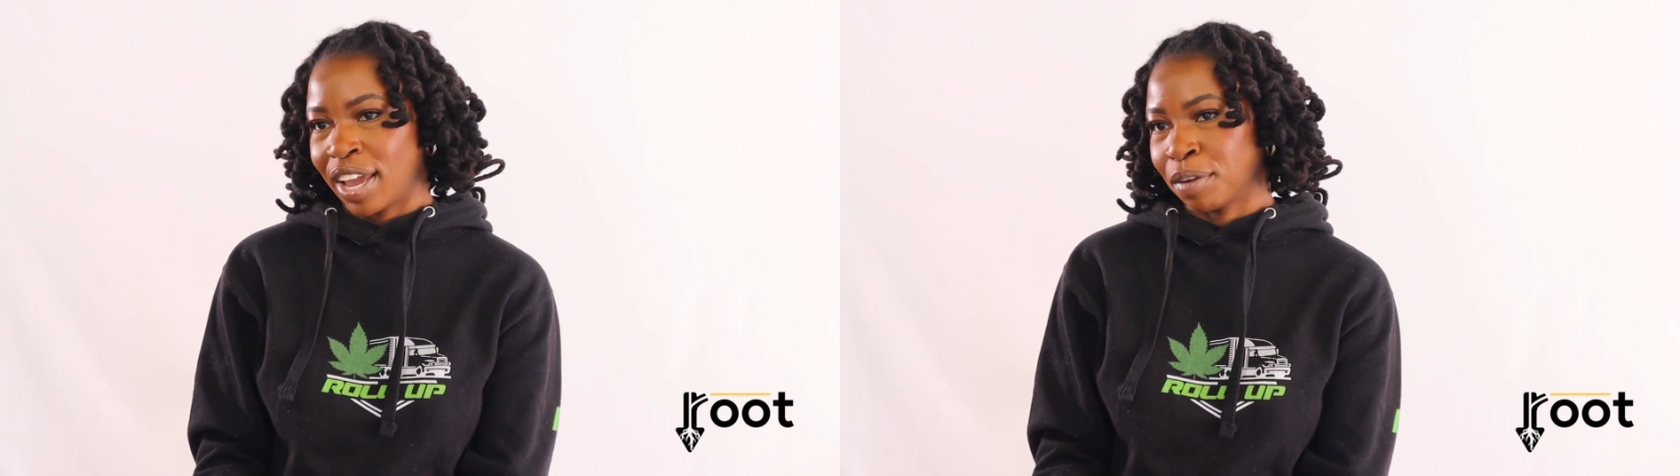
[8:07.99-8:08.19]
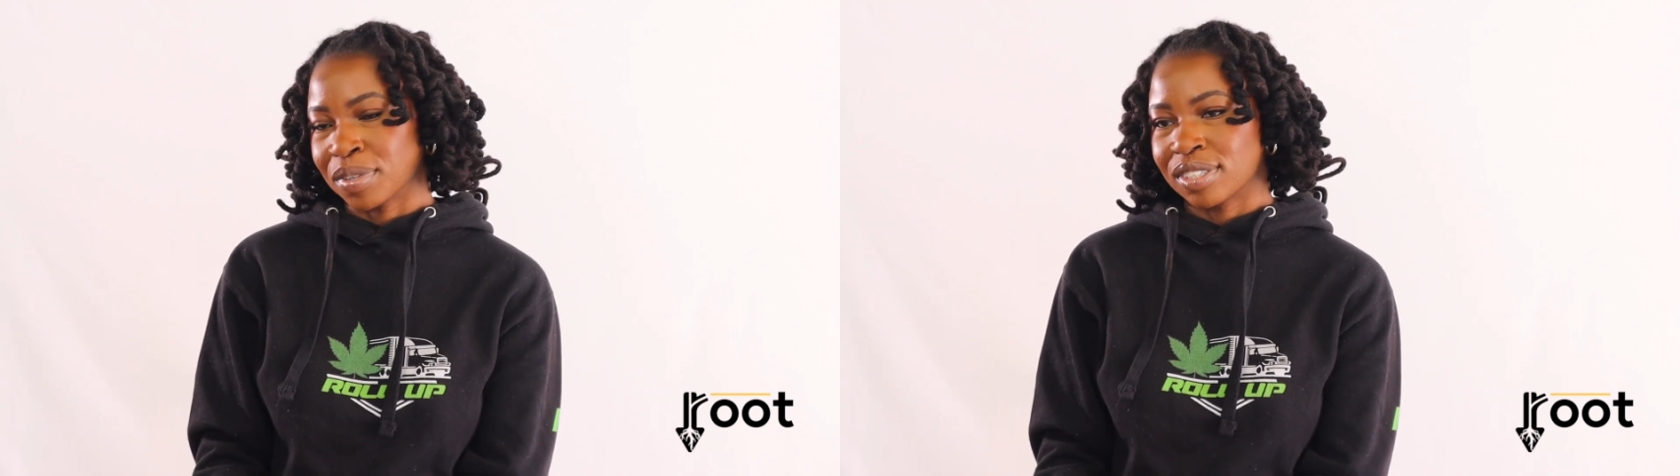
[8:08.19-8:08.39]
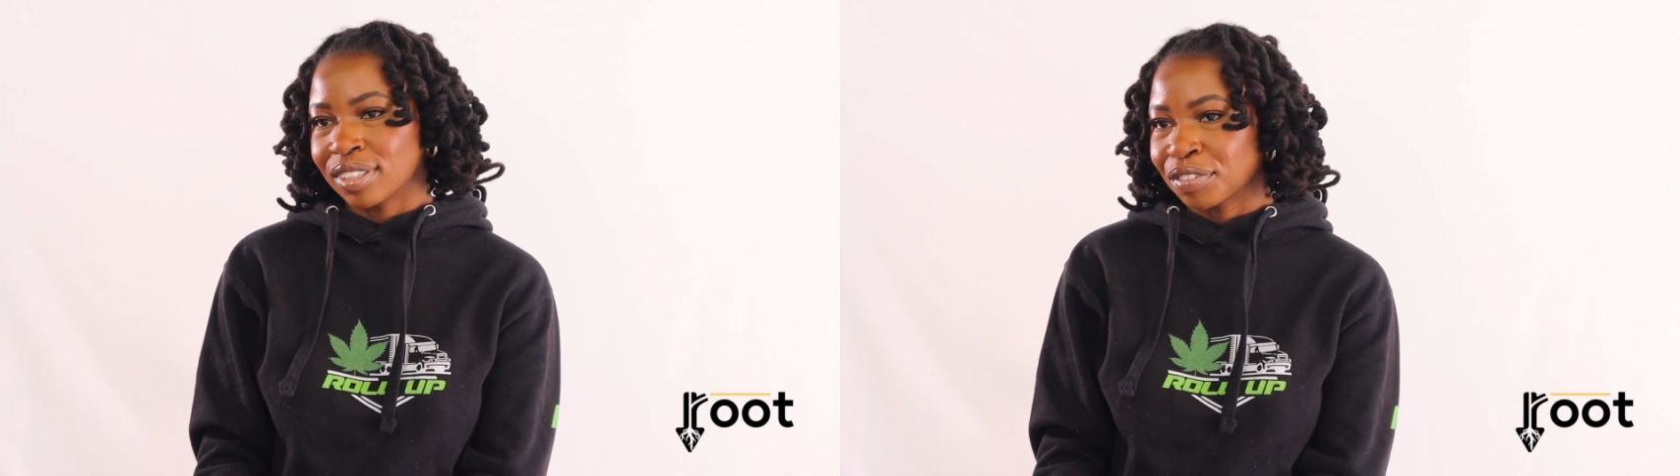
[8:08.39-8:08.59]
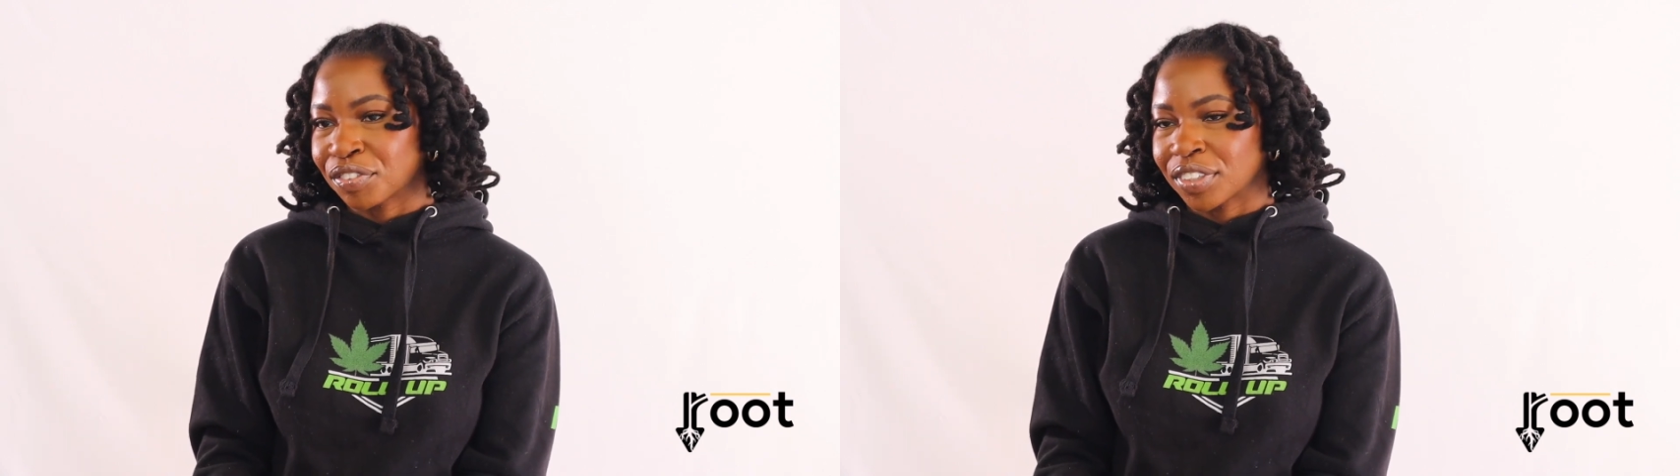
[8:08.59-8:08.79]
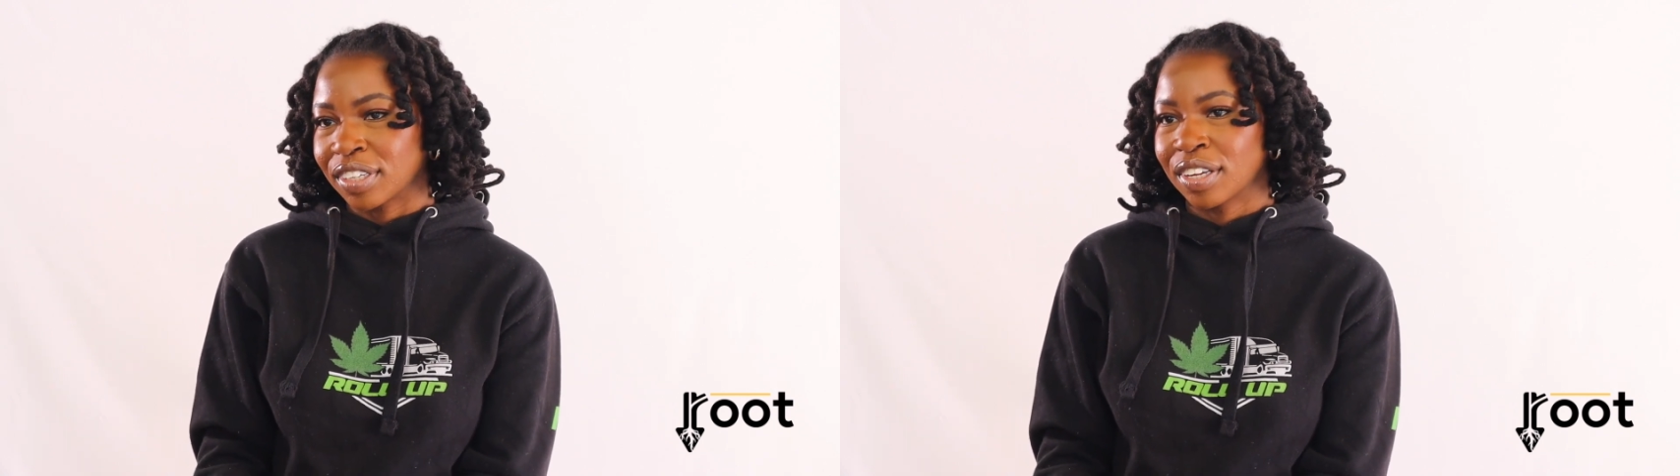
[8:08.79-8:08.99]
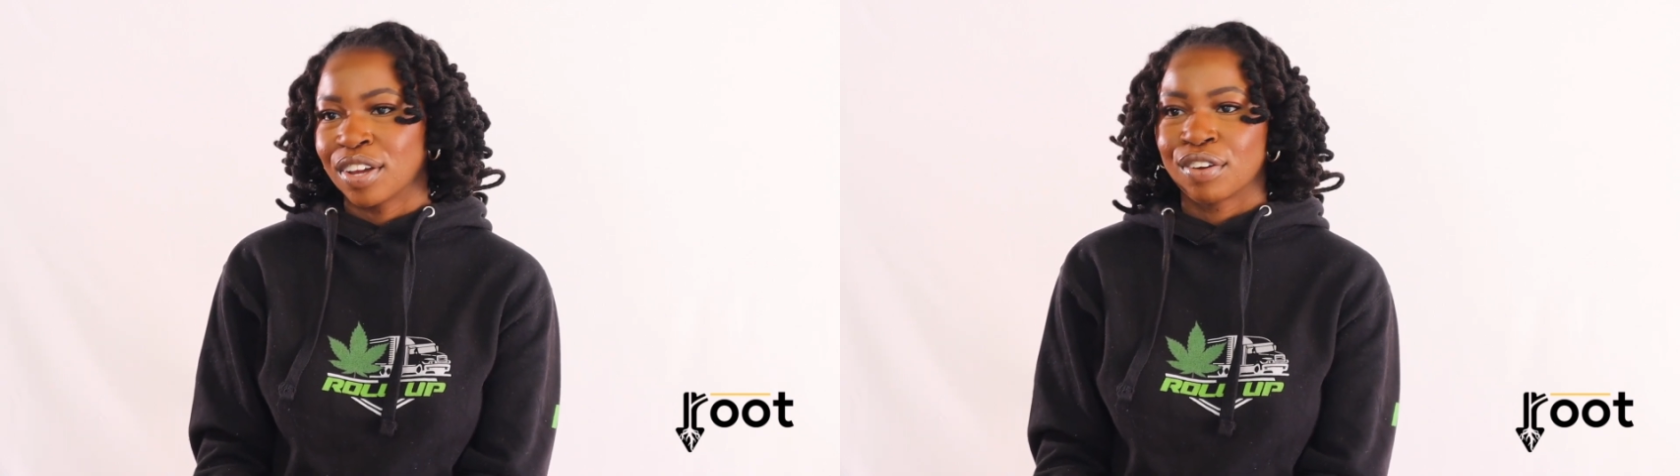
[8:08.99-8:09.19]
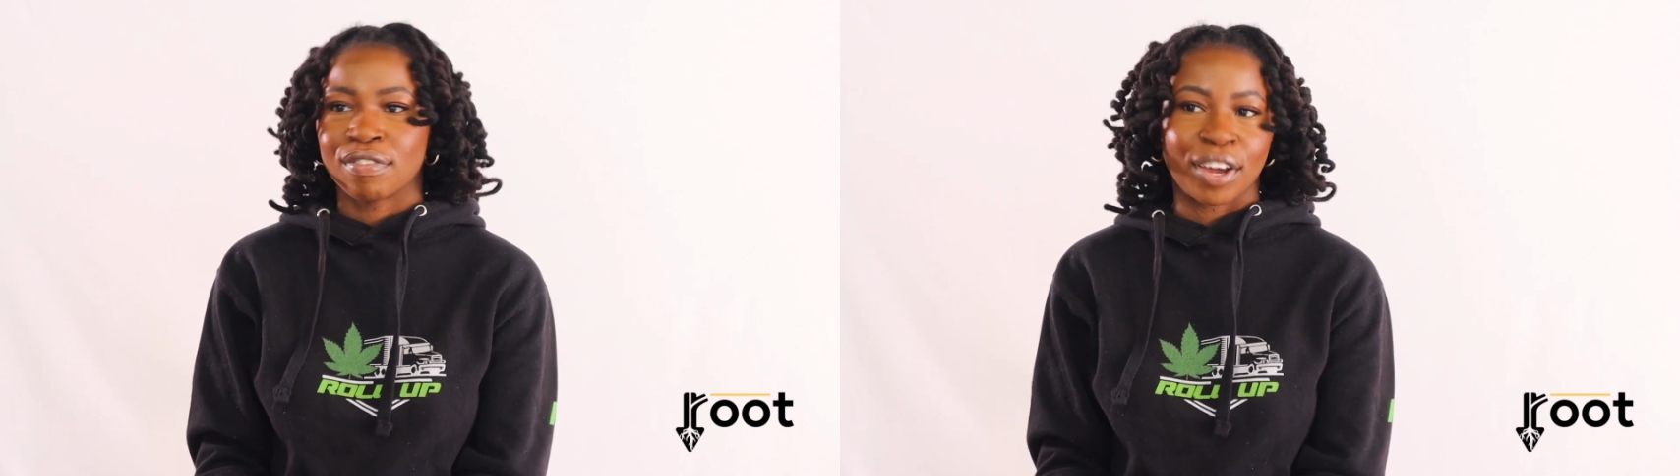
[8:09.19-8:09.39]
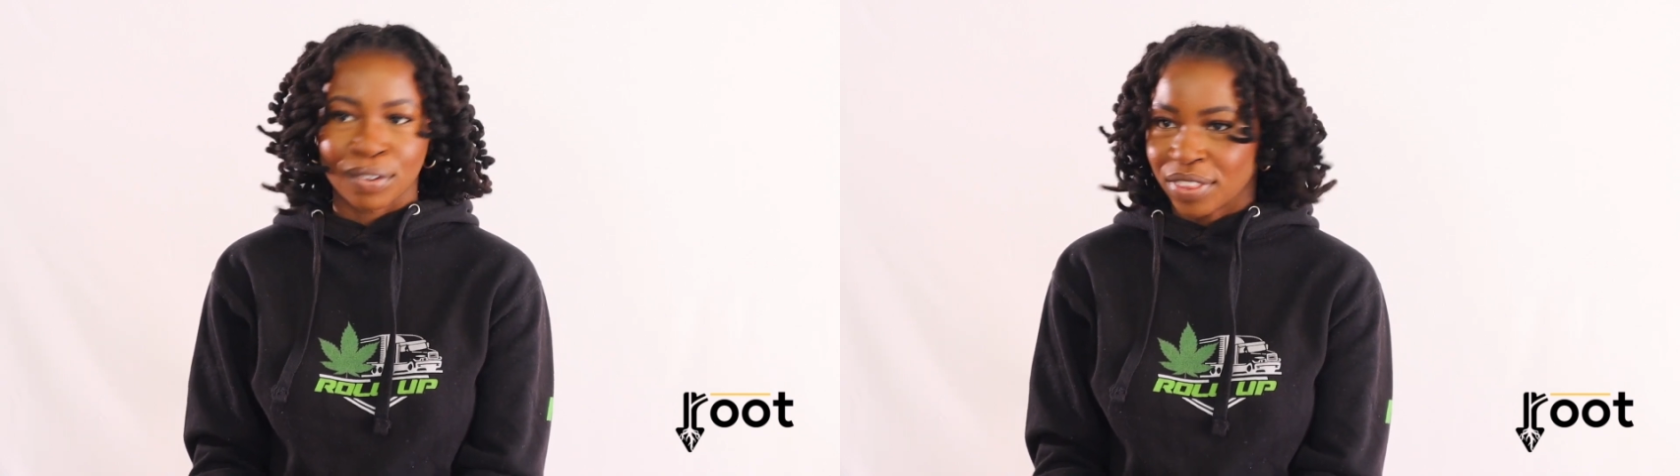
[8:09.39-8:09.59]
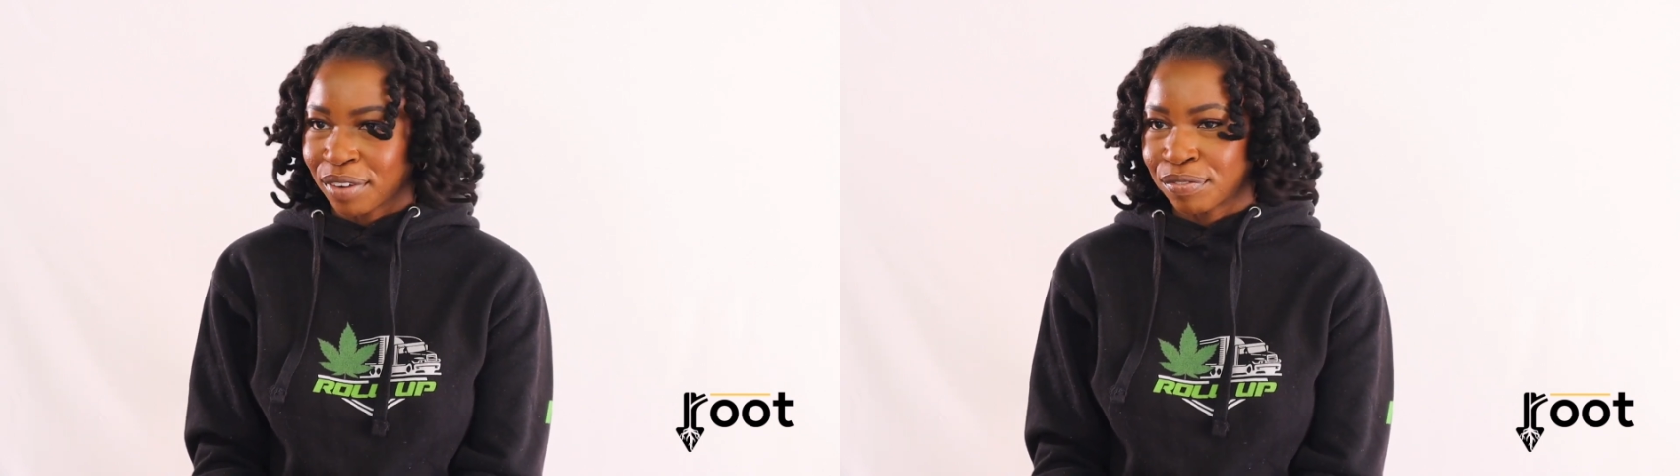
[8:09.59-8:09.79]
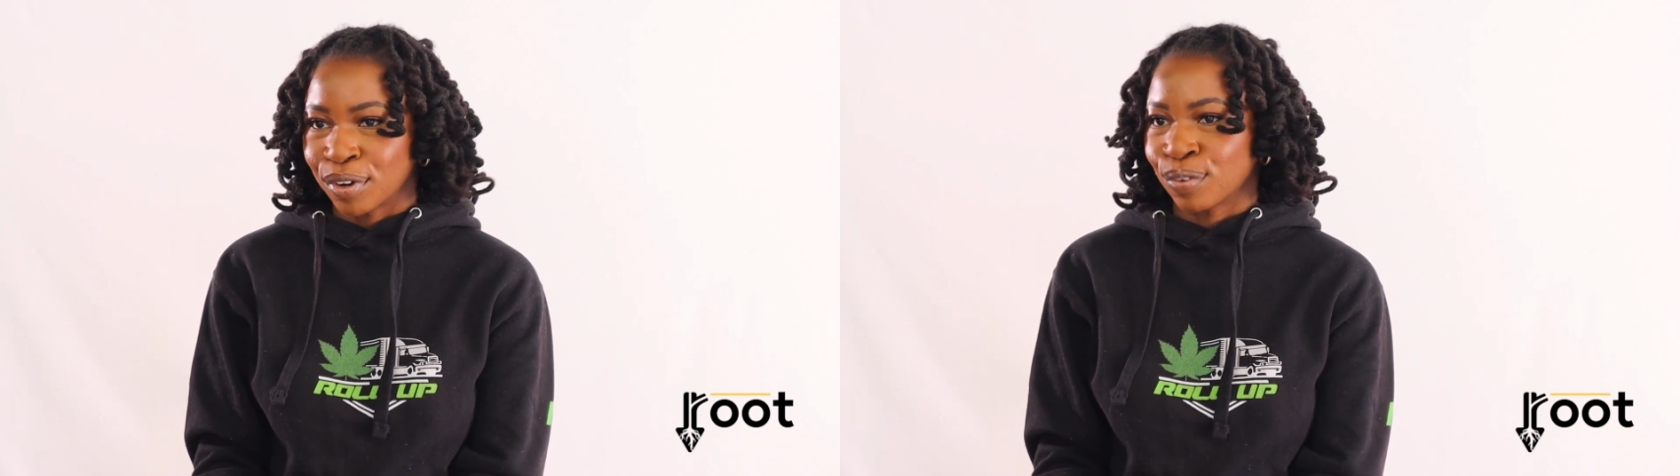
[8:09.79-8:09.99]
cannabis delivery right on
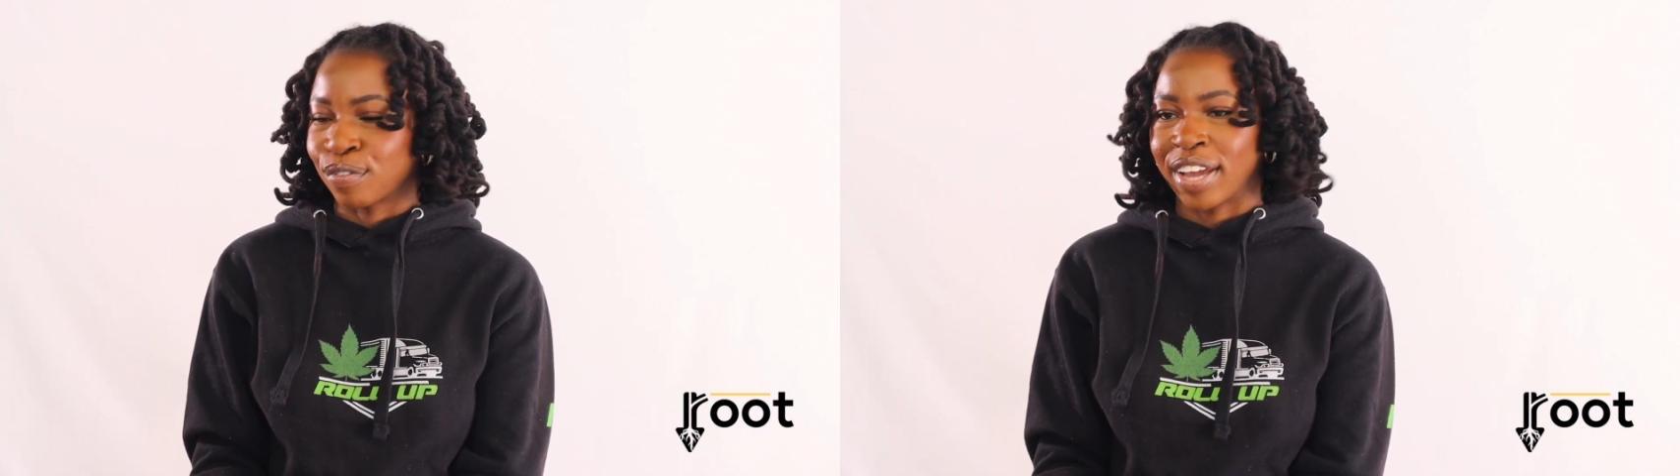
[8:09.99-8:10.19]
their phone,